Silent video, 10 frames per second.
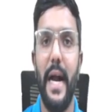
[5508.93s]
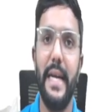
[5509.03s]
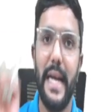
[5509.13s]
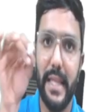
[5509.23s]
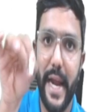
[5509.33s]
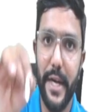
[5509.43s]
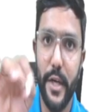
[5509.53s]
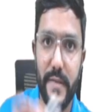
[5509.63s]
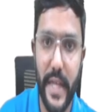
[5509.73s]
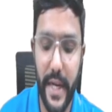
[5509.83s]
And at the
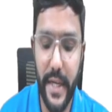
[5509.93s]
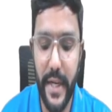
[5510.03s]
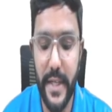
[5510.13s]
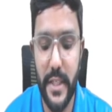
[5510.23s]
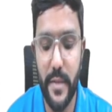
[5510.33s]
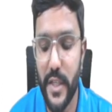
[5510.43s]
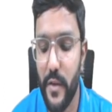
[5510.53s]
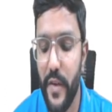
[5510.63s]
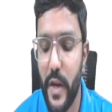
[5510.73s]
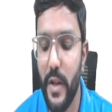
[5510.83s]
end of secondary
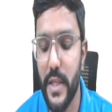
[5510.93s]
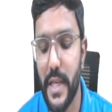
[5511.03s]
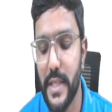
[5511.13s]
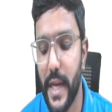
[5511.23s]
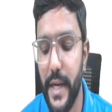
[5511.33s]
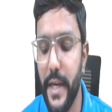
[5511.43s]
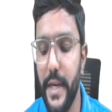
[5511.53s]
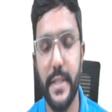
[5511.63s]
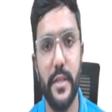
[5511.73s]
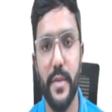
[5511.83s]
distribution, we call this as
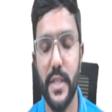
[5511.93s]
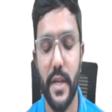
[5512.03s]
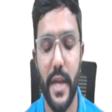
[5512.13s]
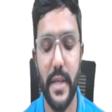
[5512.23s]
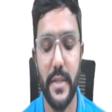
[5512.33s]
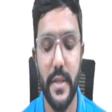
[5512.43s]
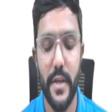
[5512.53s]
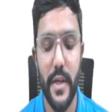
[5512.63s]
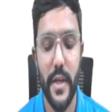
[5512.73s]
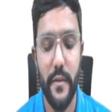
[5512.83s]
secondary distribution. Yes,
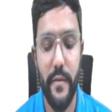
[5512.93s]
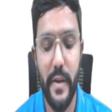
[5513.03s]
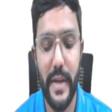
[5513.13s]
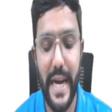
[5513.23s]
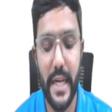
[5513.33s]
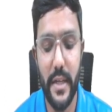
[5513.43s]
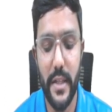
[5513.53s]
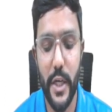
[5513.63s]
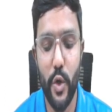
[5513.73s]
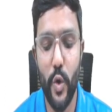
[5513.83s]
we'll get
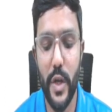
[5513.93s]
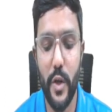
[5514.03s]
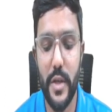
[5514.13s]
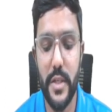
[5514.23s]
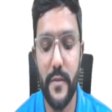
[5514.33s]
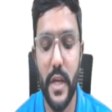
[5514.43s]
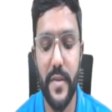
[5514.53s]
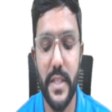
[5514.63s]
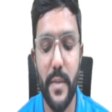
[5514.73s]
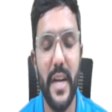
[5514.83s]
the total cost of
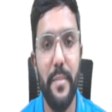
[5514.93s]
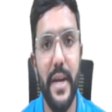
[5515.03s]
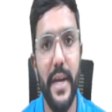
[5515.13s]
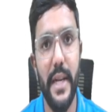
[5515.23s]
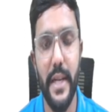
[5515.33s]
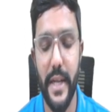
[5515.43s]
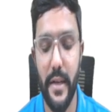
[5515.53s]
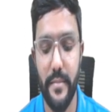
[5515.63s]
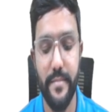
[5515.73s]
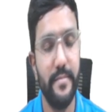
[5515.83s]
service department nil
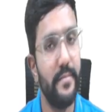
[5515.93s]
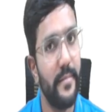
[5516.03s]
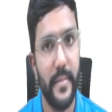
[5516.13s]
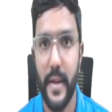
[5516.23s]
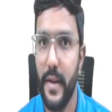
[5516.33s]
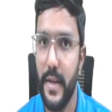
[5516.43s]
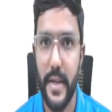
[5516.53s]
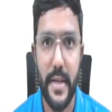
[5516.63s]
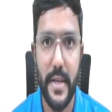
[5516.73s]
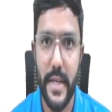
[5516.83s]
nil.
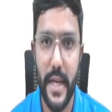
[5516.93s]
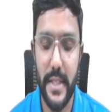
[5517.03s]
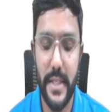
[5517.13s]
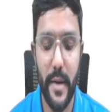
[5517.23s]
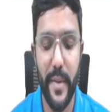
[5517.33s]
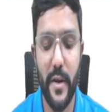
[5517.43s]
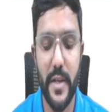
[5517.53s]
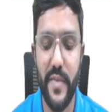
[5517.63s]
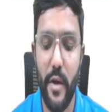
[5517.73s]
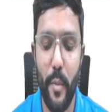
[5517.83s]
Yes, sir,
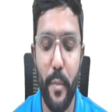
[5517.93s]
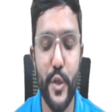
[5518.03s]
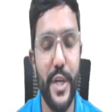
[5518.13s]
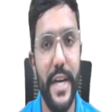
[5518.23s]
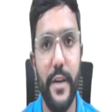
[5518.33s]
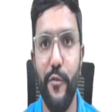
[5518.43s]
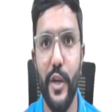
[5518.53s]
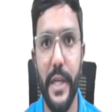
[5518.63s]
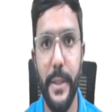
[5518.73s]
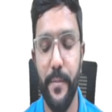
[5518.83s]
because we have apportioned it
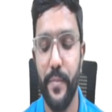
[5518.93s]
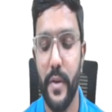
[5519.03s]
fully.